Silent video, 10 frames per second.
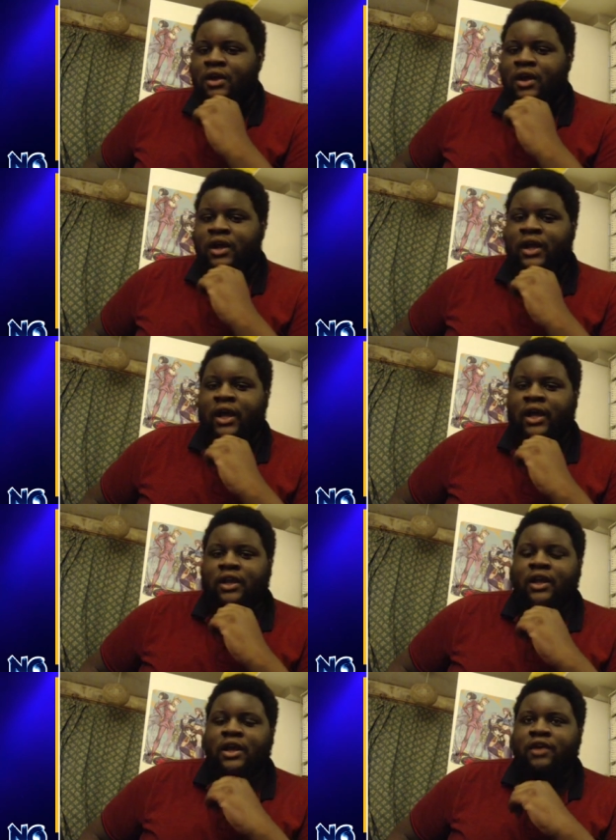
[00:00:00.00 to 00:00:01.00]
And like,
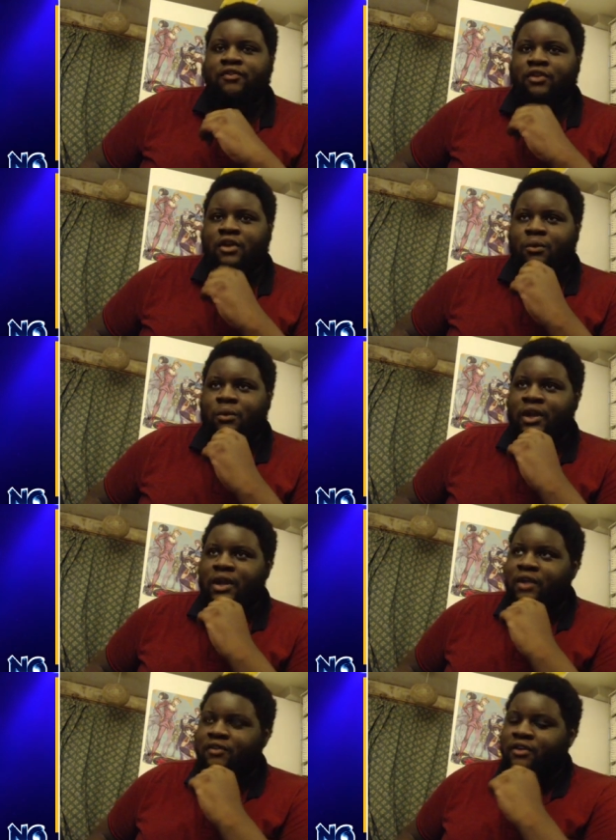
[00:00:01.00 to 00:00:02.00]
yeah, if you're not
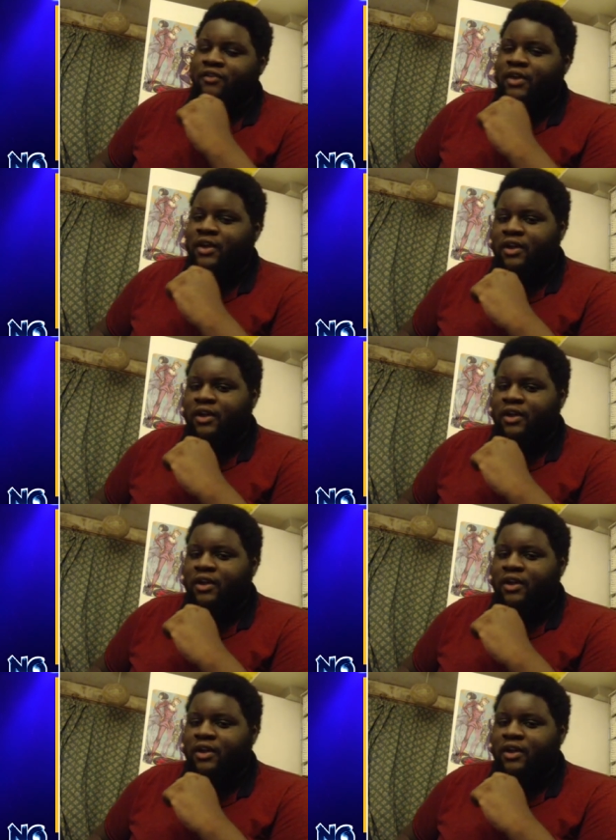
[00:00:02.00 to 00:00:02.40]
winning every event,